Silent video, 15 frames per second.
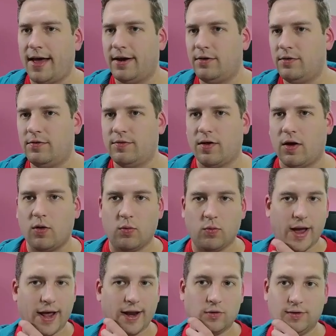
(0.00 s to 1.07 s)
So
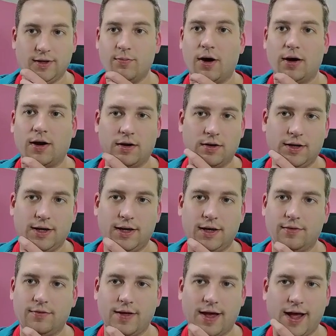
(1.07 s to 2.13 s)
LOD model
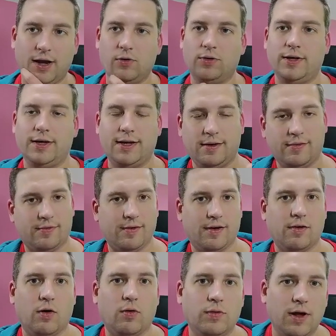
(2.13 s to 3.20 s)
is
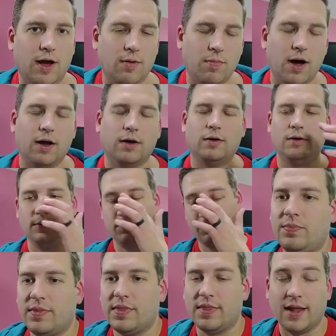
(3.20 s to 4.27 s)
LOD0.model.
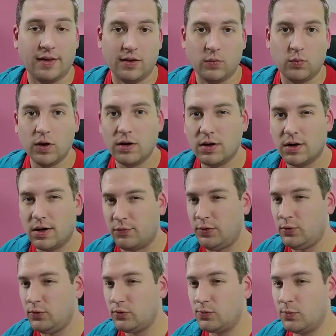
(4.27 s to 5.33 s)
Now there were a
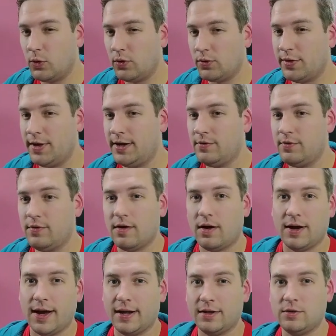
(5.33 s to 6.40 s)
few small things
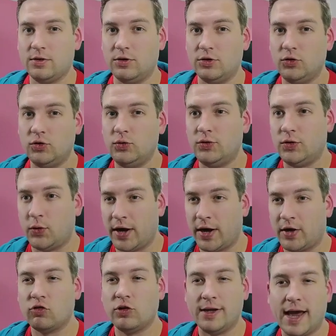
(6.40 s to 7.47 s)
I had to do to
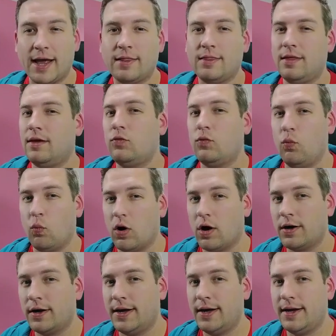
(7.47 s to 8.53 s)
actually get this
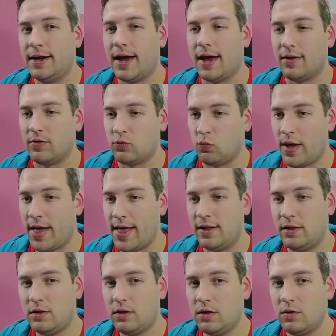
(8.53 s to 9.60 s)
working as
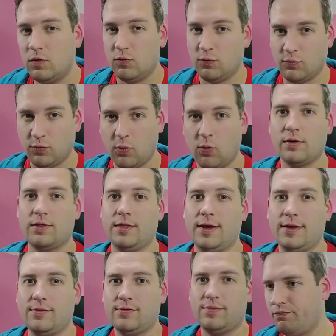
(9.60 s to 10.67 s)
well for
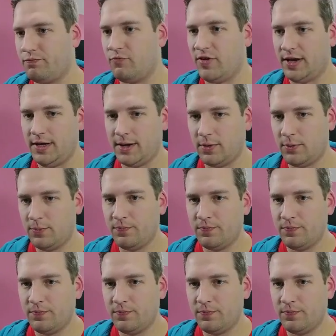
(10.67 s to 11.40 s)
this video.